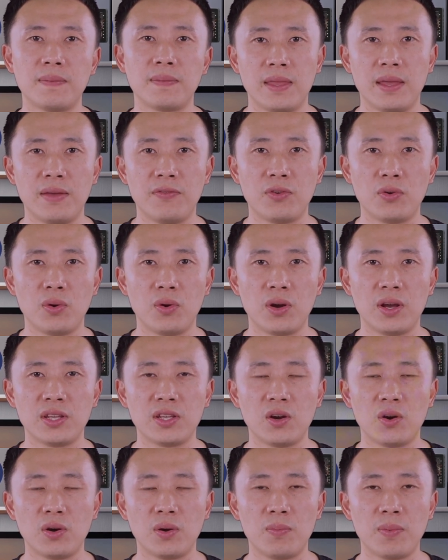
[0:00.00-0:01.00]
If you're a
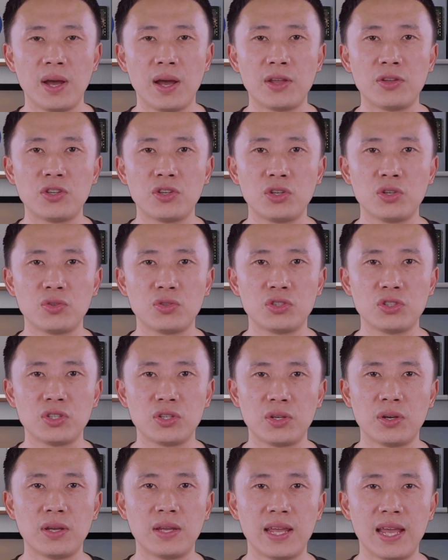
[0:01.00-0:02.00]
YoloBox
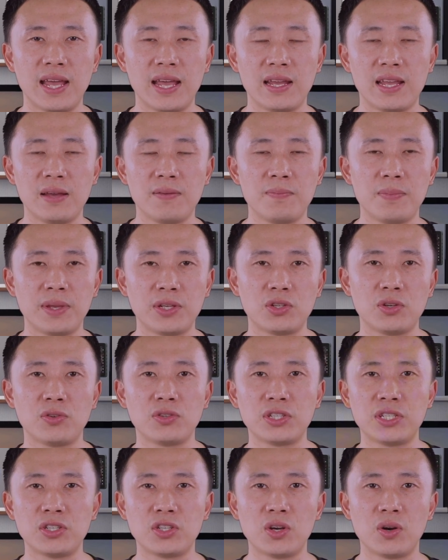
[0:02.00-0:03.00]
user and have been
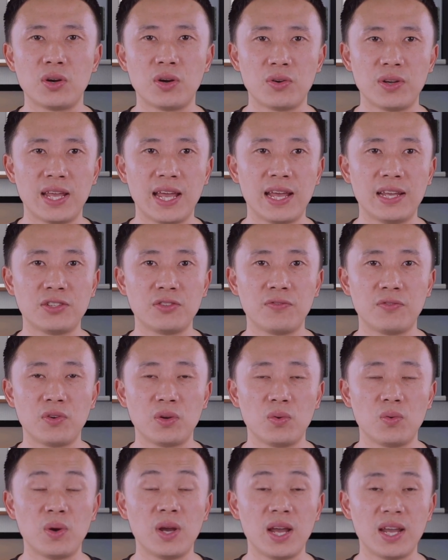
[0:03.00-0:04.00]
using YoloCast for
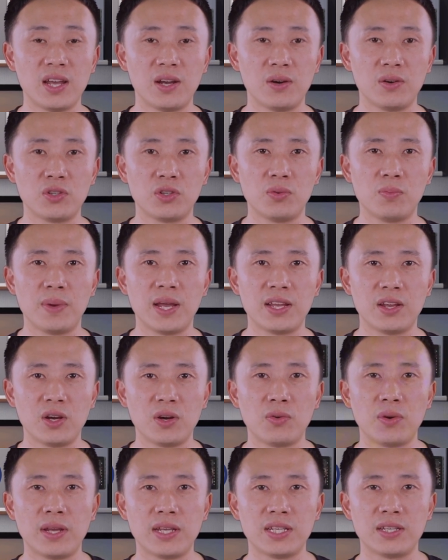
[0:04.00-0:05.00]
a while, you might
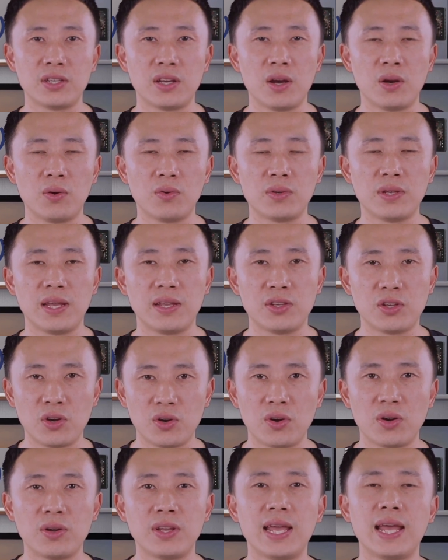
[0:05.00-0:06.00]
already know that
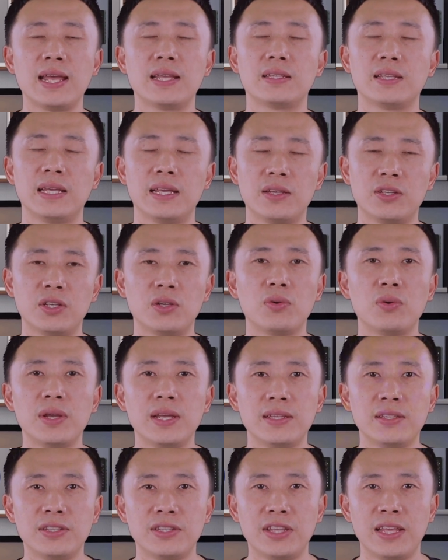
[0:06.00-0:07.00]
YoloCast
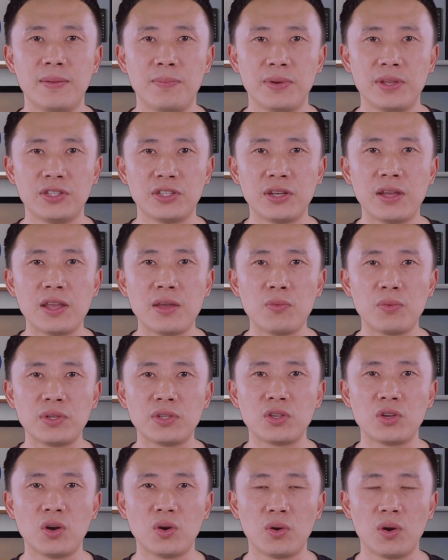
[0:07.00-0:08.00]
integrates seamlessly
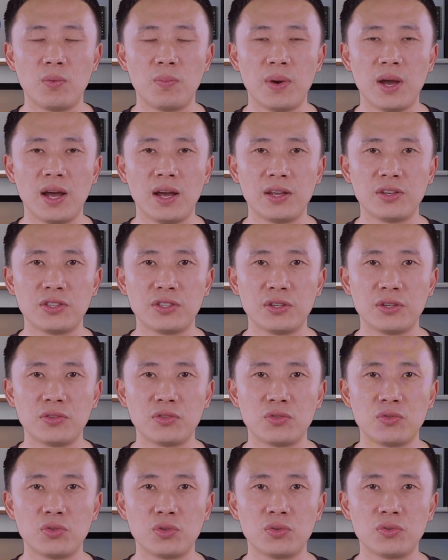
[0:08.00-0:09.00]
with YoloBox
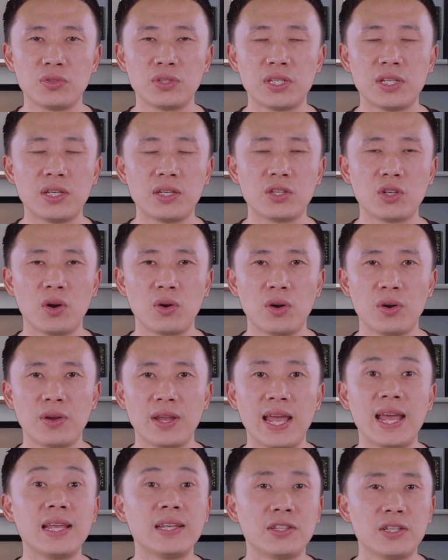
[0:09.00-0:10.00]
through the
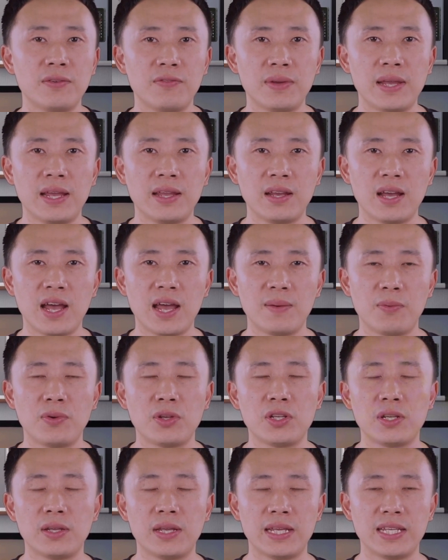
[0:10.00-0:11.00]
YoloCast event
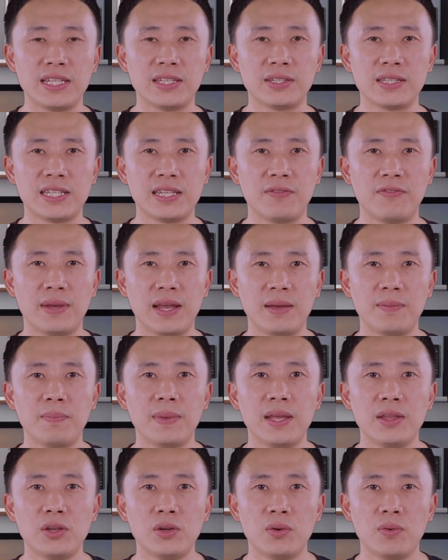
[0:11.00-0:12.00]
option in the event
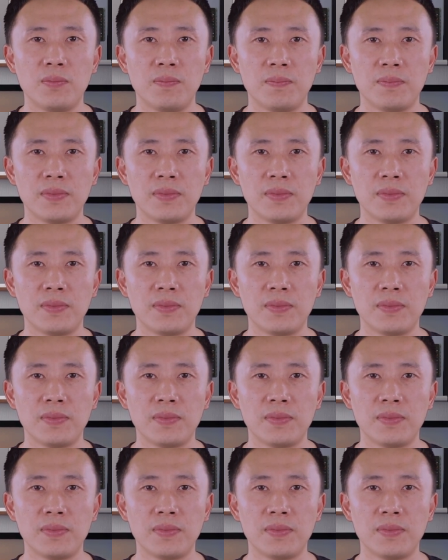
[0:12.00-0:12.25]
menu.